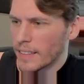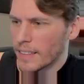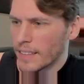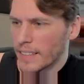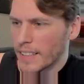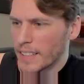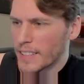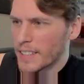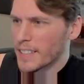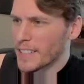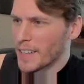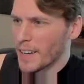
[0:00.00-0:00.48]

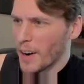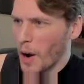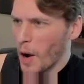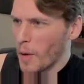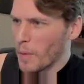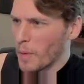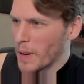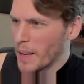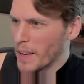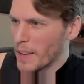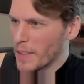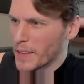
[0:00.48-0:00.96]
This is
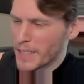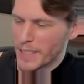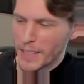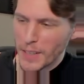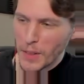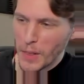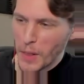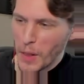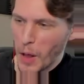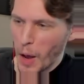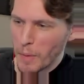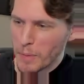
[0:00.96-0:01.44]
comedy. This is a
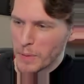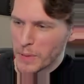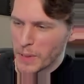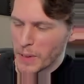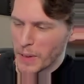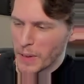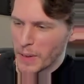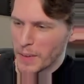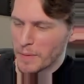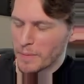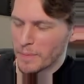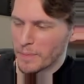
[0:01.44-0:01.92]

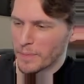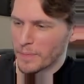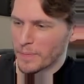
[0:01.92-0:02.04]
lobster.